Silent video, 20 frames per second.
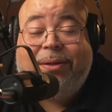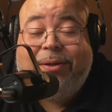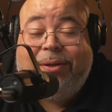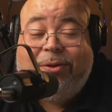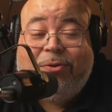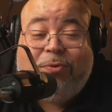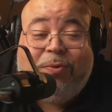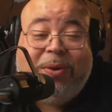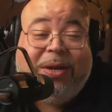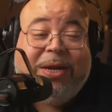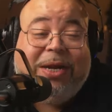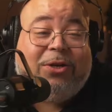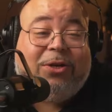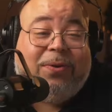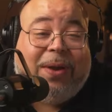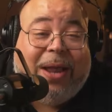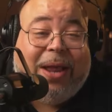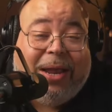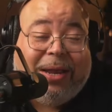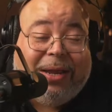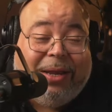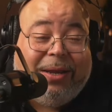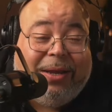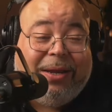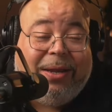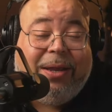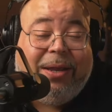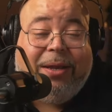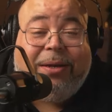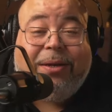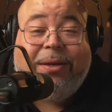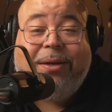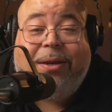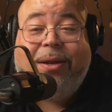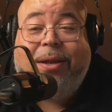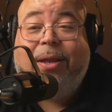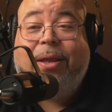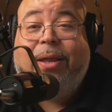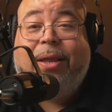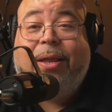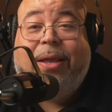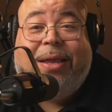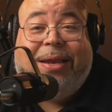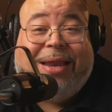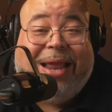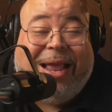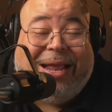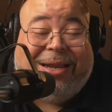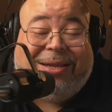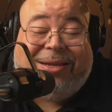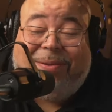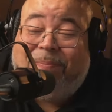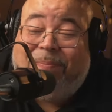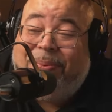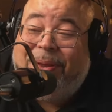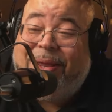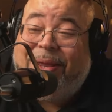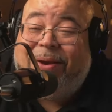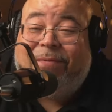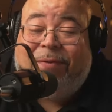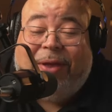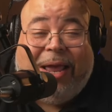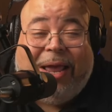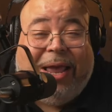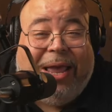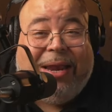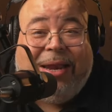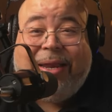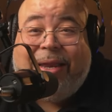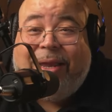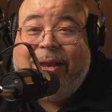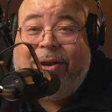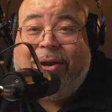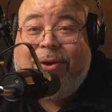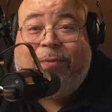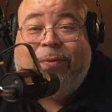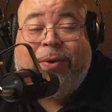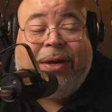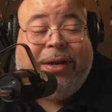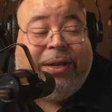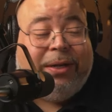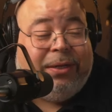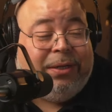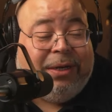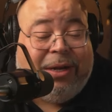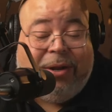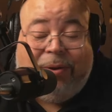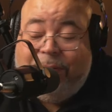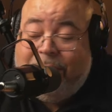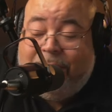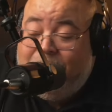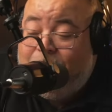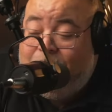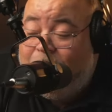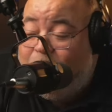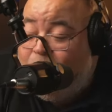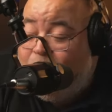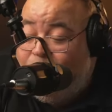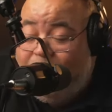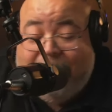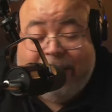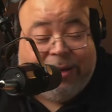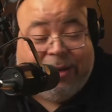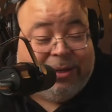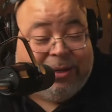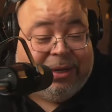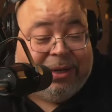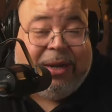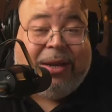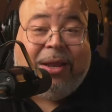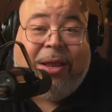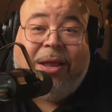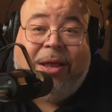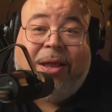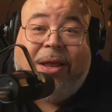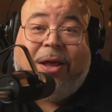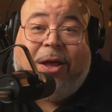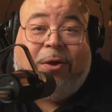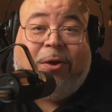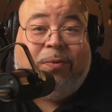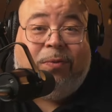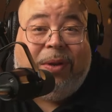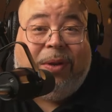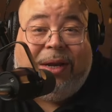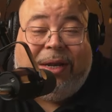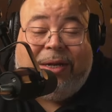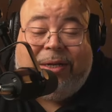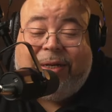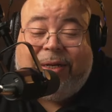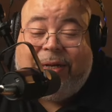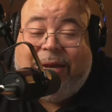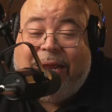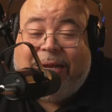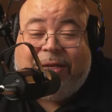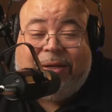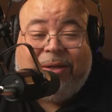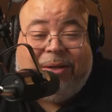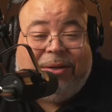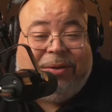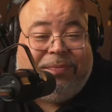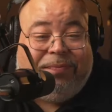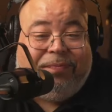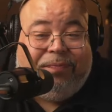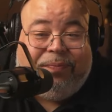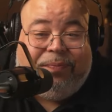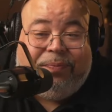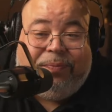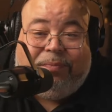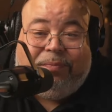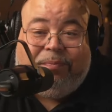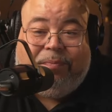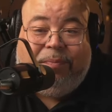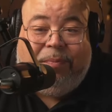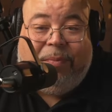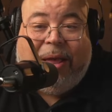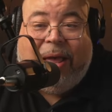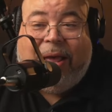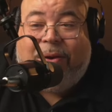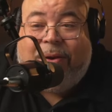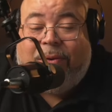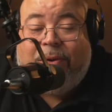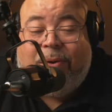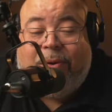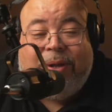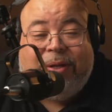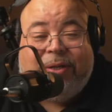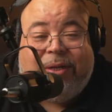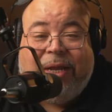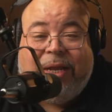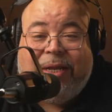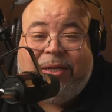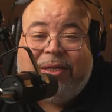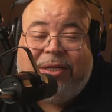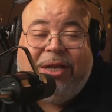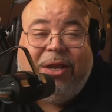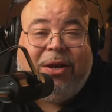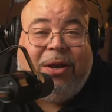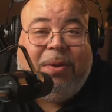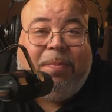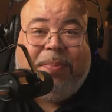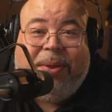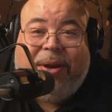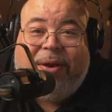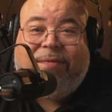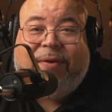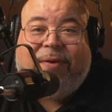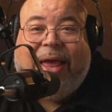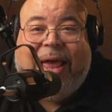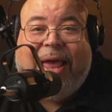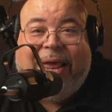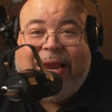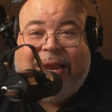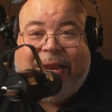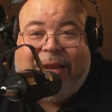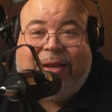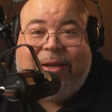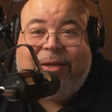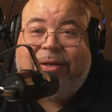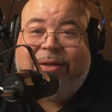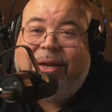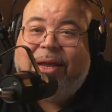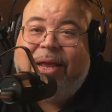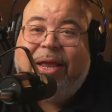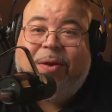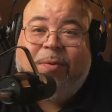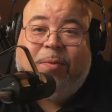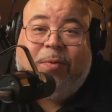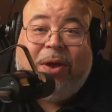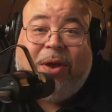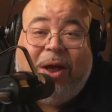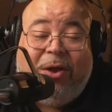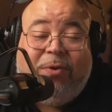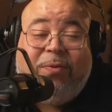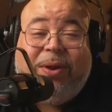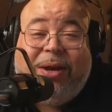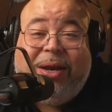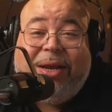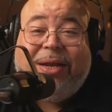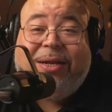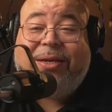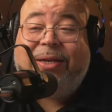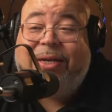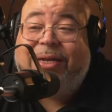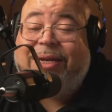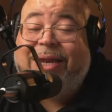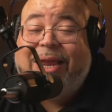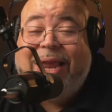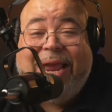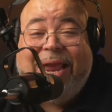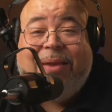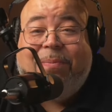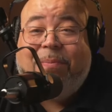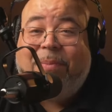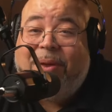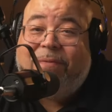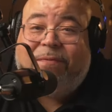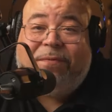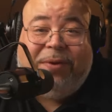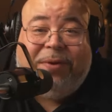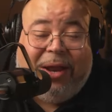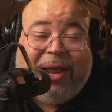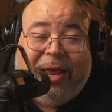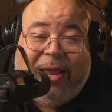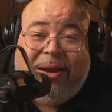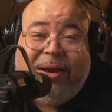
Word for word: 3d tracking and that's a bit of a headache in unreal engine i don't care what nobody say unreal engine hasn't I don't know. It's it's still a bit of a headache because again, Unreal Engine is ain't meant for that.